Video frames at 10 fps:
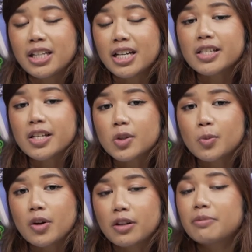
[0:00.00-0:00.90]
desk as
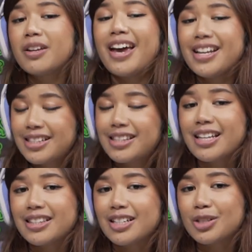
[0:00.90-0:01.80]
well,
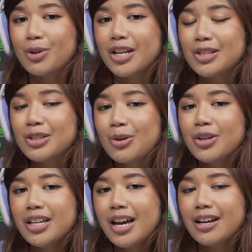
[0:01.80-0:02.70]
aesthetics-wise. So
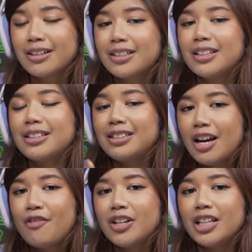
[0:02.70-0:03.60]
yeah,
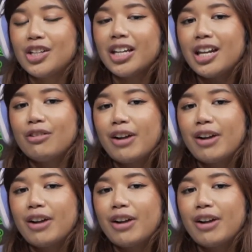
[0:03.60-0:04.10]
definitely can get it